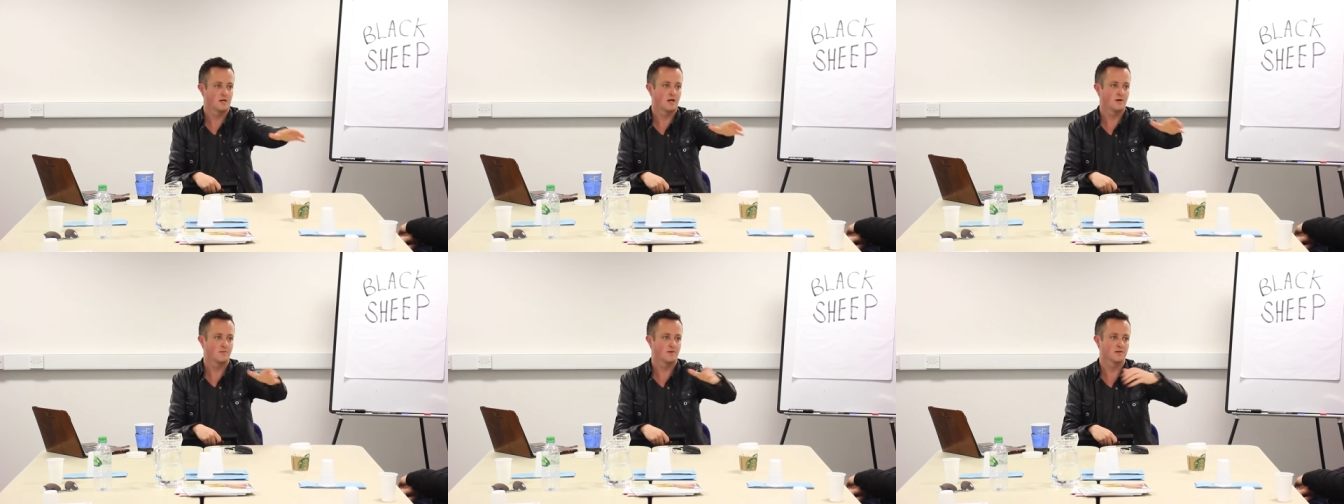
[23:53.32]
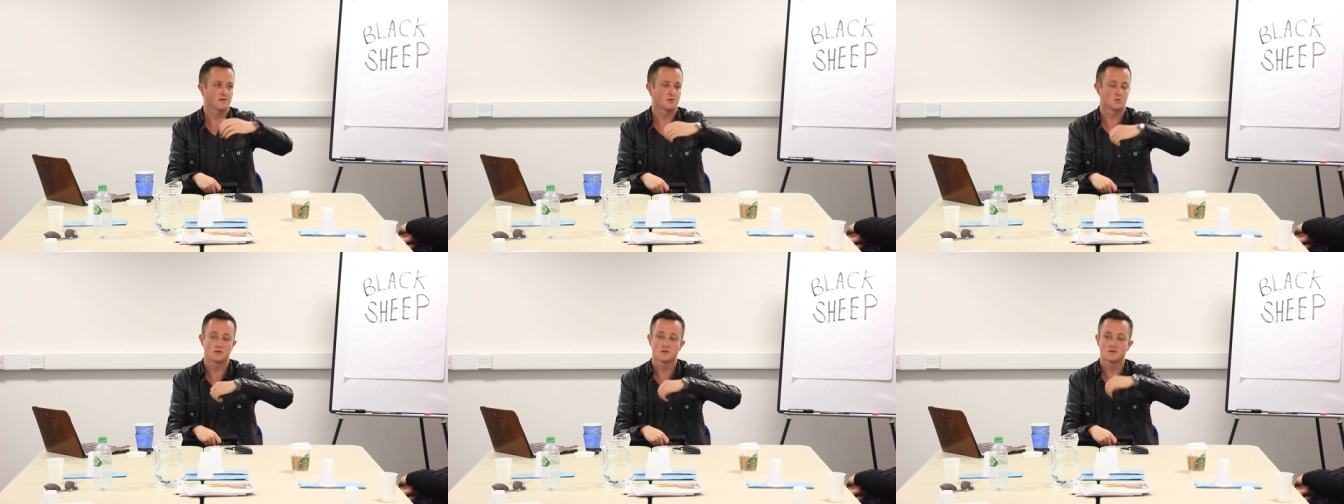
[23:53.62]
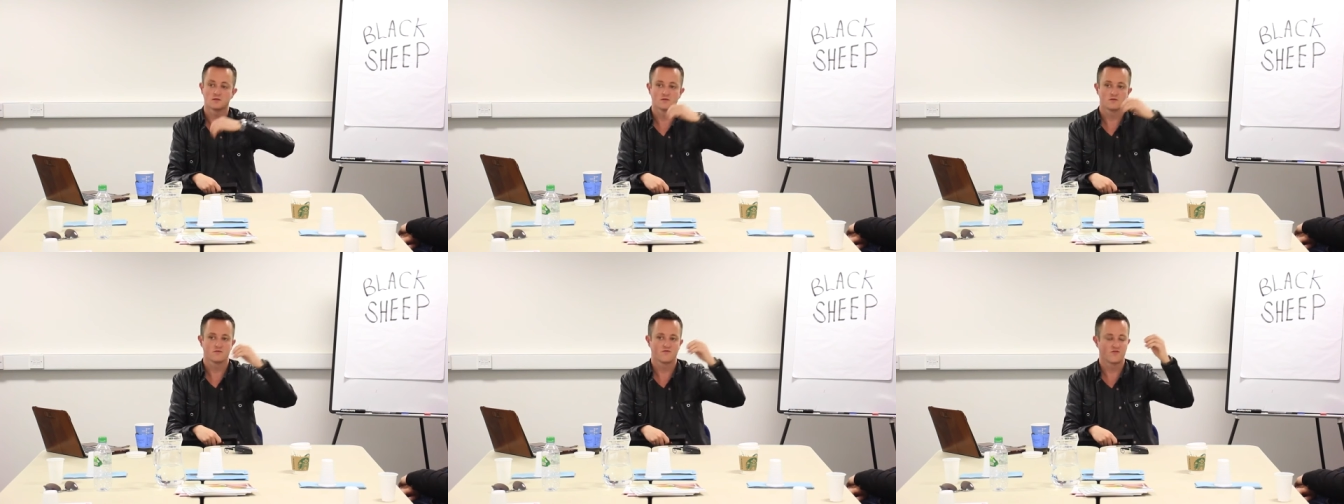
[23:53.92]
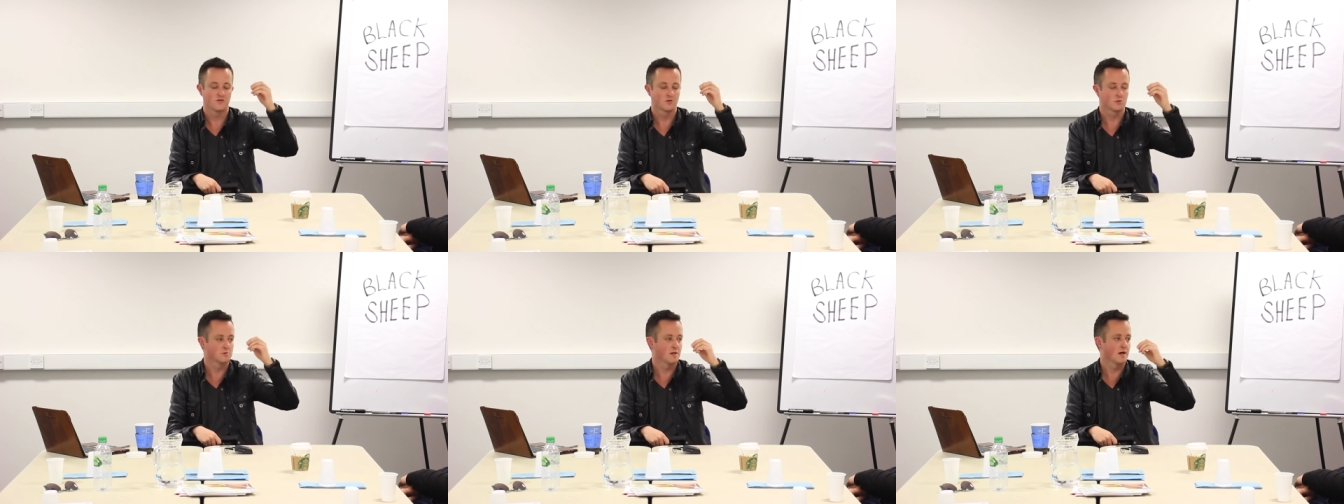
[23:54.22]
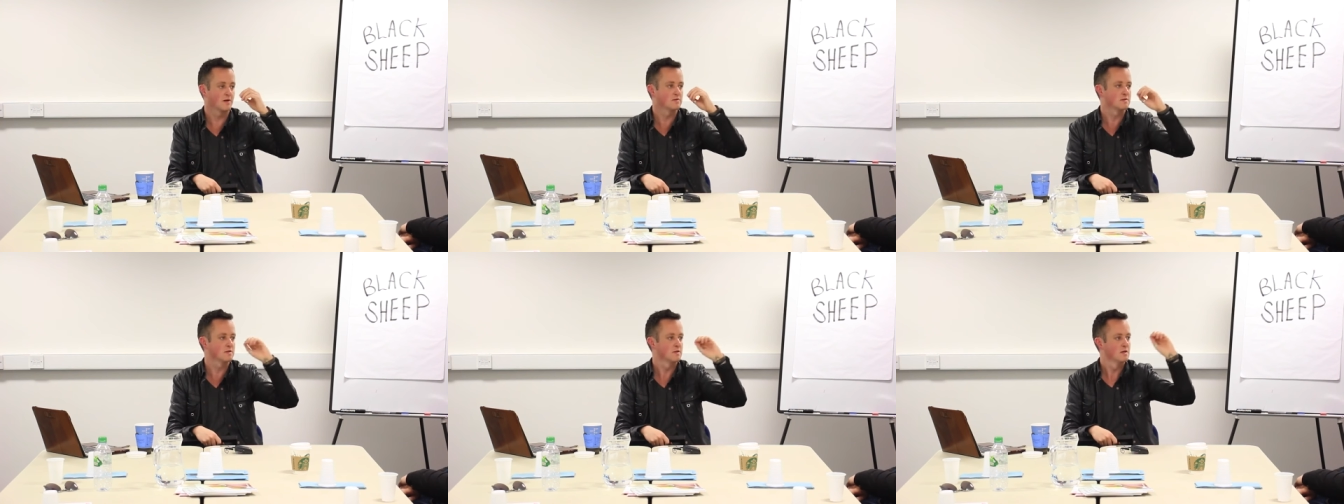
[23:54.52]
I'll buy the drinks, first
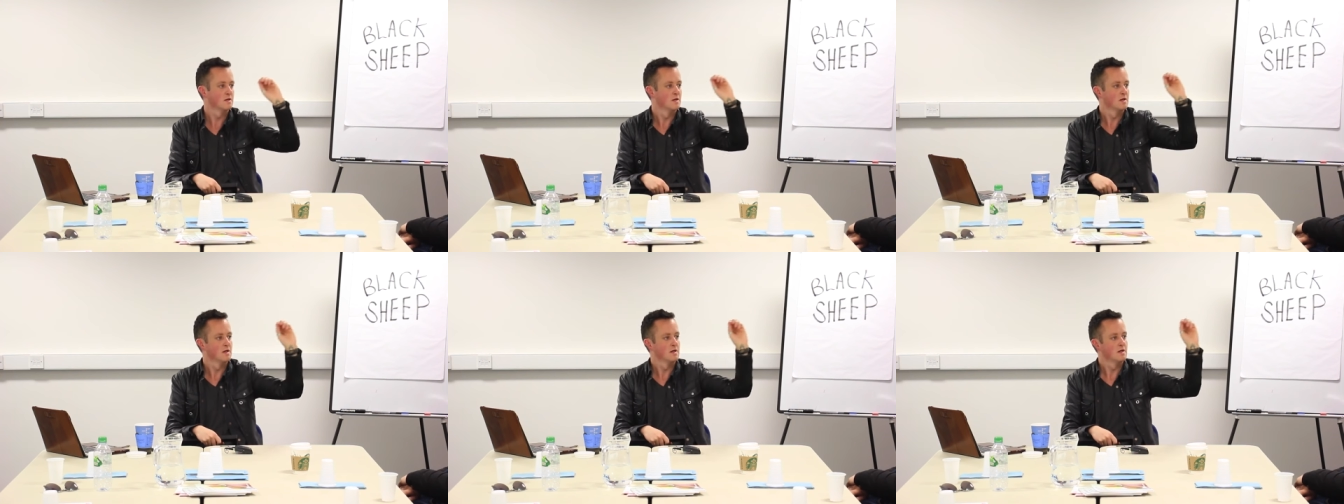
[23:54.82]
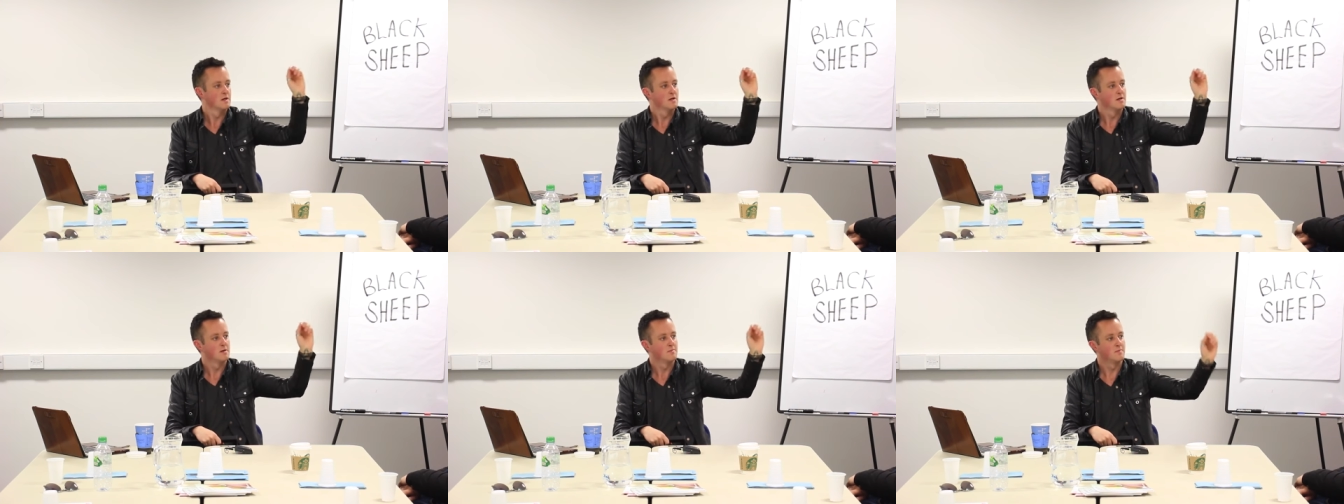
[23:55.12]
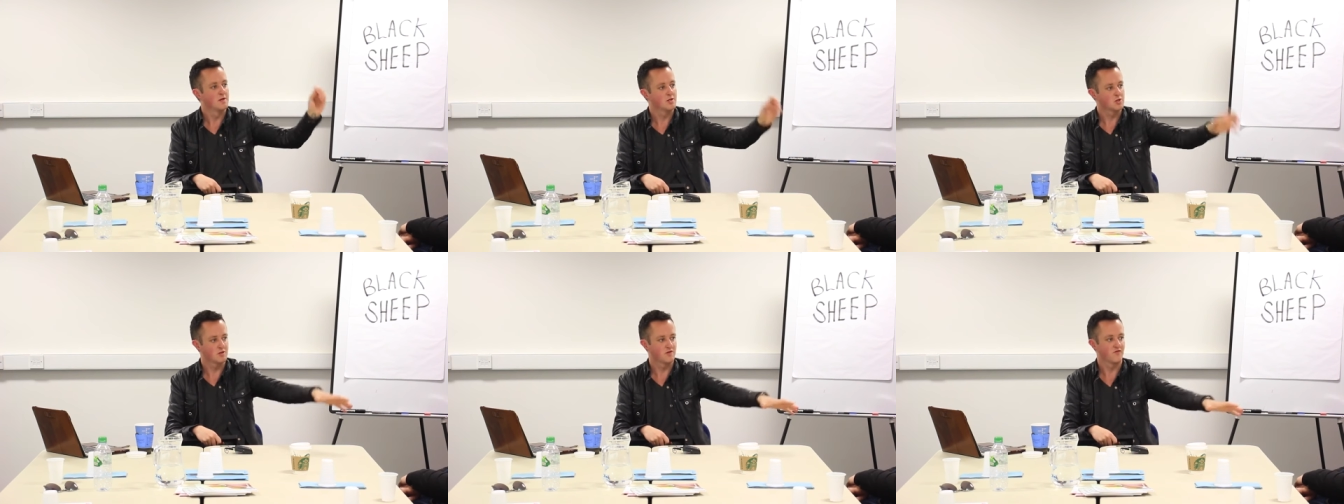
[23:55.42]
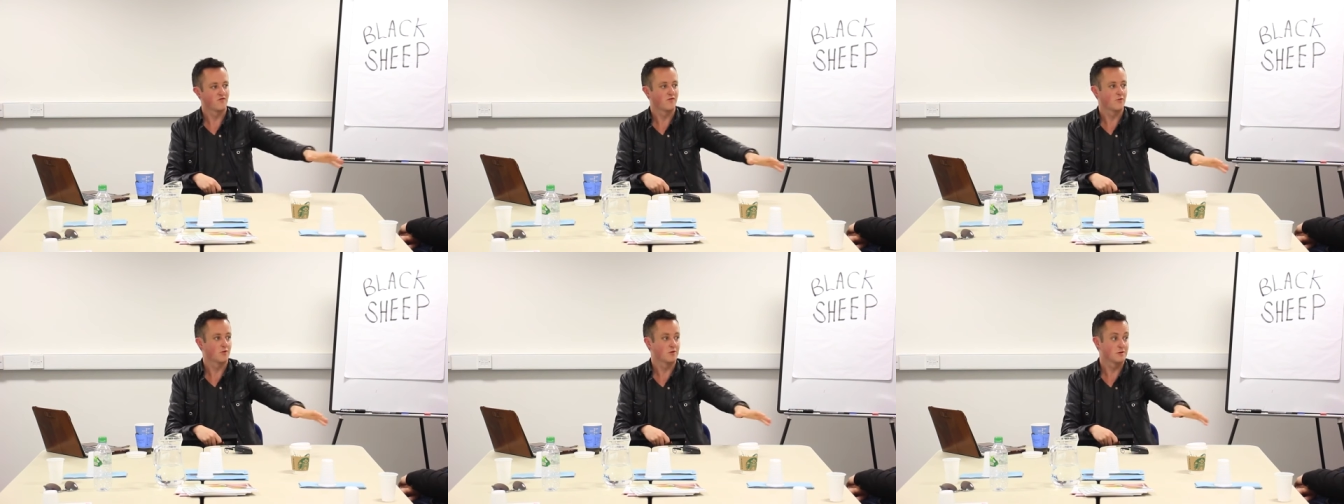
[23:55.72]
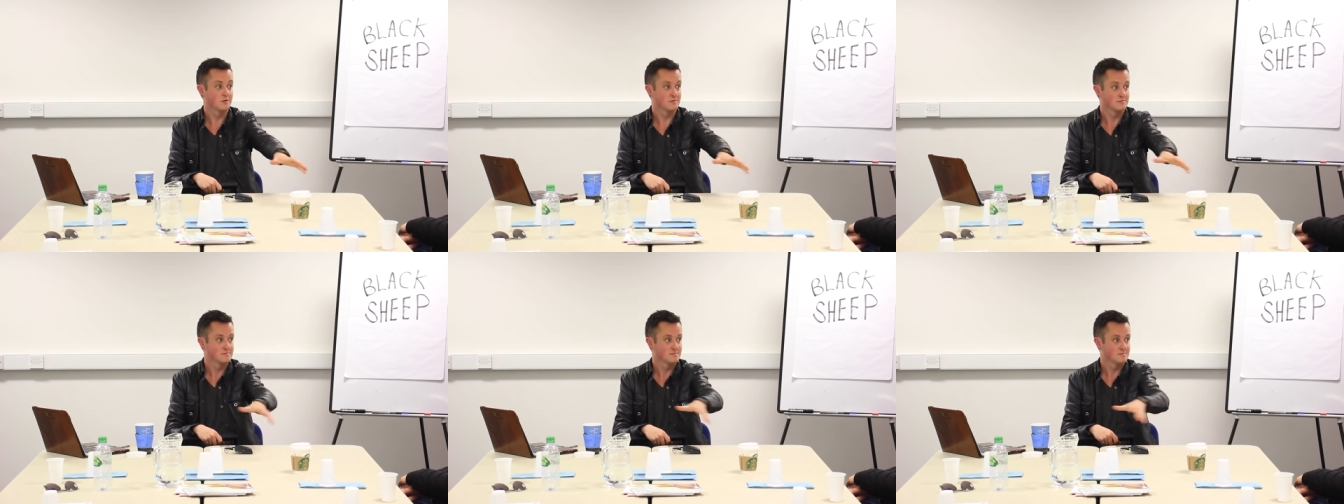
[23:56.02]
round. Mission
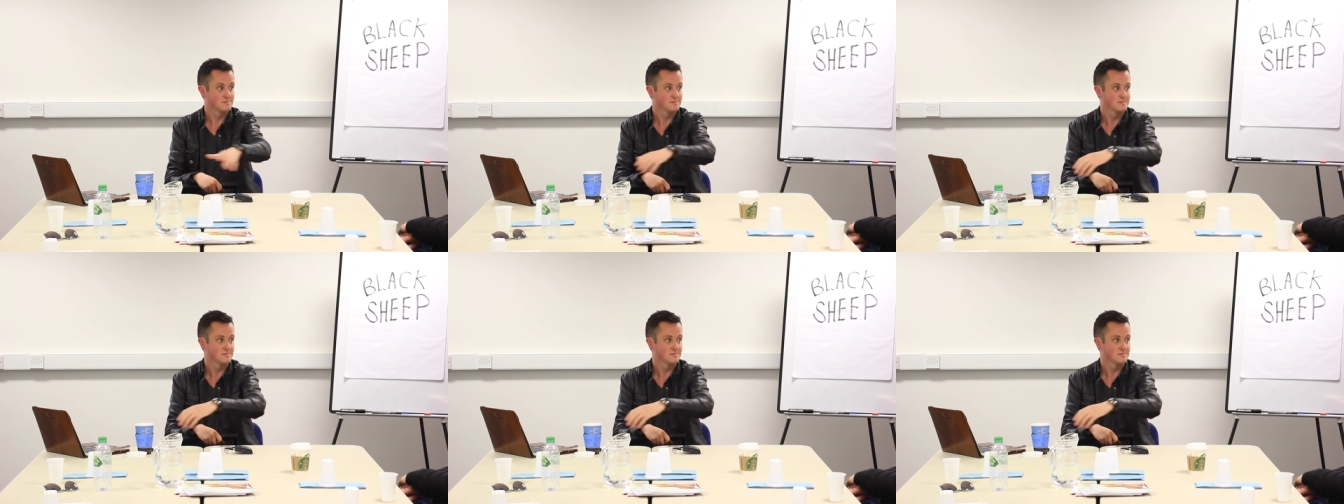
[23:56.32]
for you.